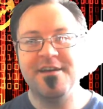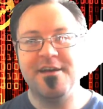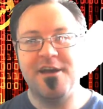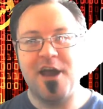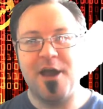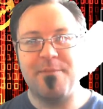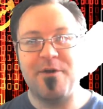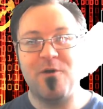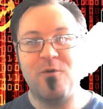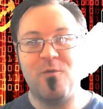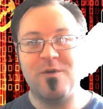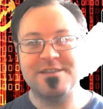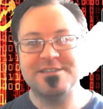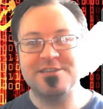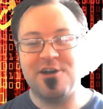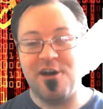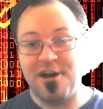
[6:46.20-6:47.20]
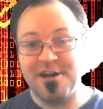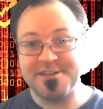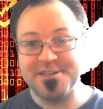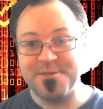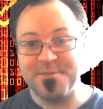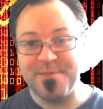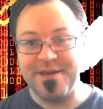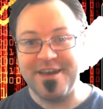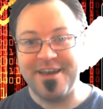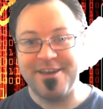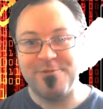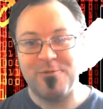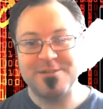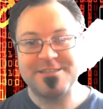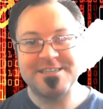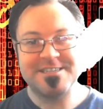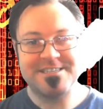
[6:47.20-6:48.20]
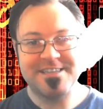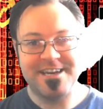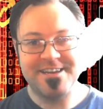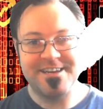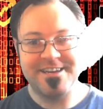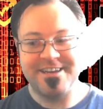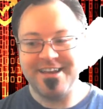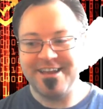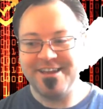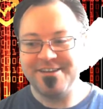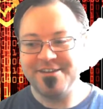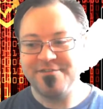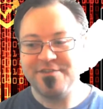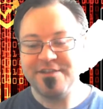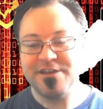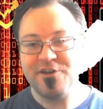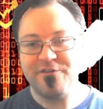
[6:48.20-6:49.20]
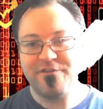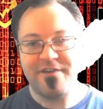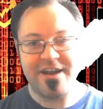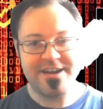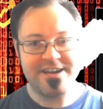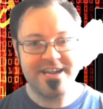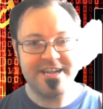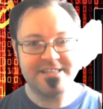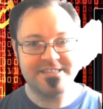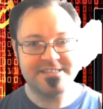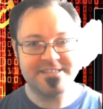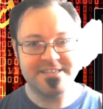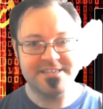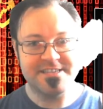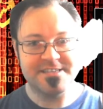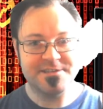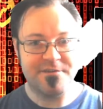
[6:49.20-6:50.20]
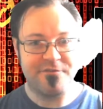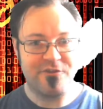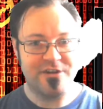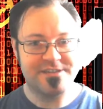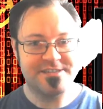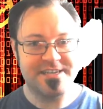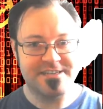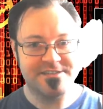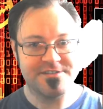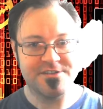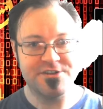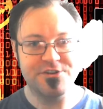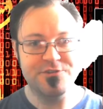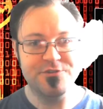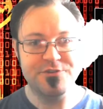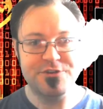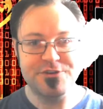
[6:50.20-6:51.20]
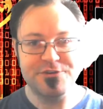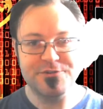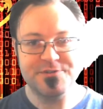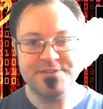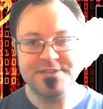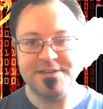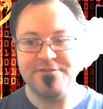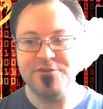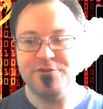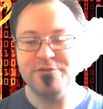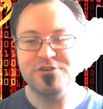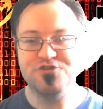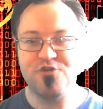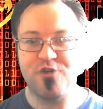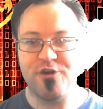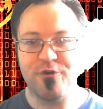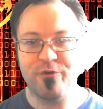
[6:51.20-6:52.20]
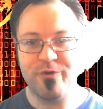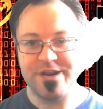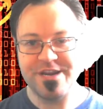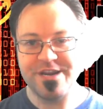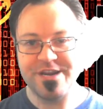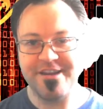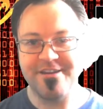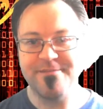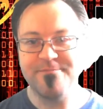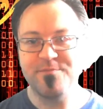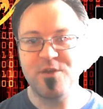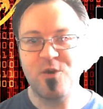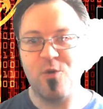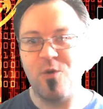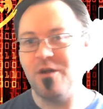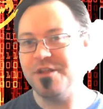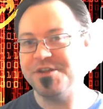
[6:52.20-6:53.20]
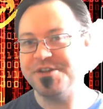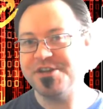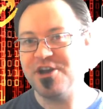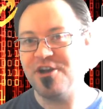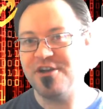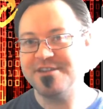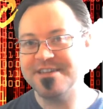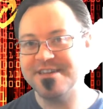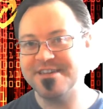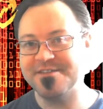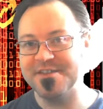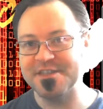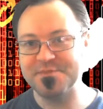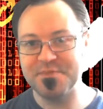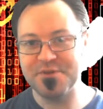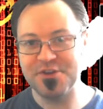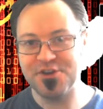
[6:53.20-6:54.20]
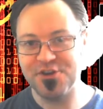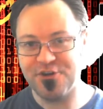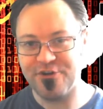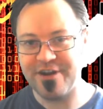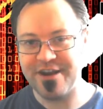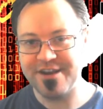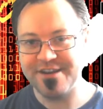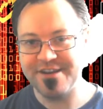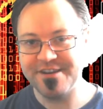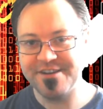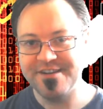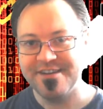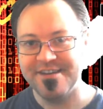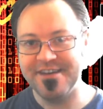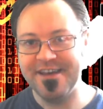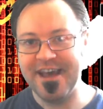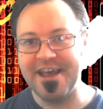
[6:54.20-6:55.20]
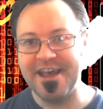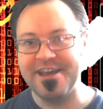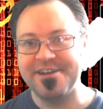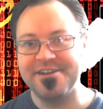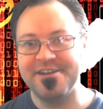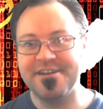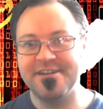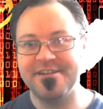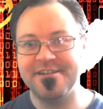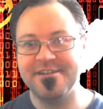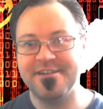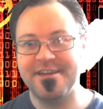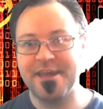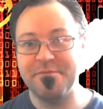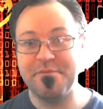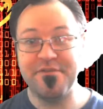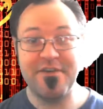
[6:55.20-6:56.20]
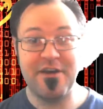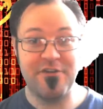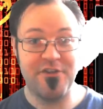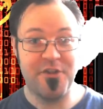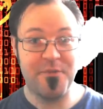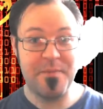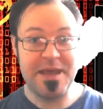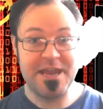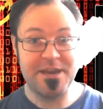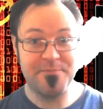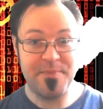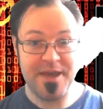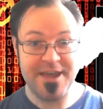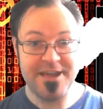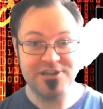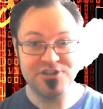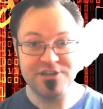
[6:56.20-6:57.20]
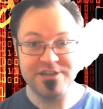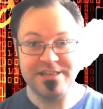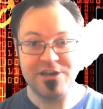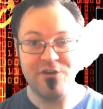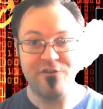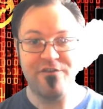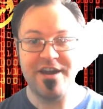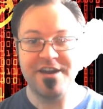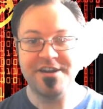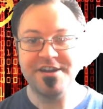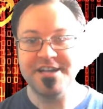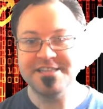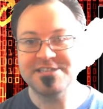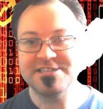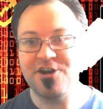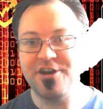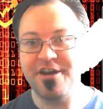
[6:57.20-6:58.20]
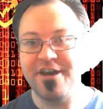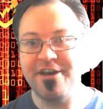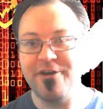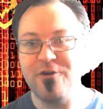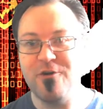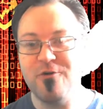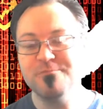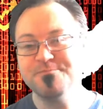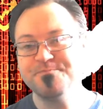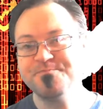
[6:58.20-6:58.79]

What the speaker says: about what's awesome and what's exciting. And if Leo Finance is a front end that you use, if you enjoy reading quality content that's been curated and can be found on the main page at leofinance.io,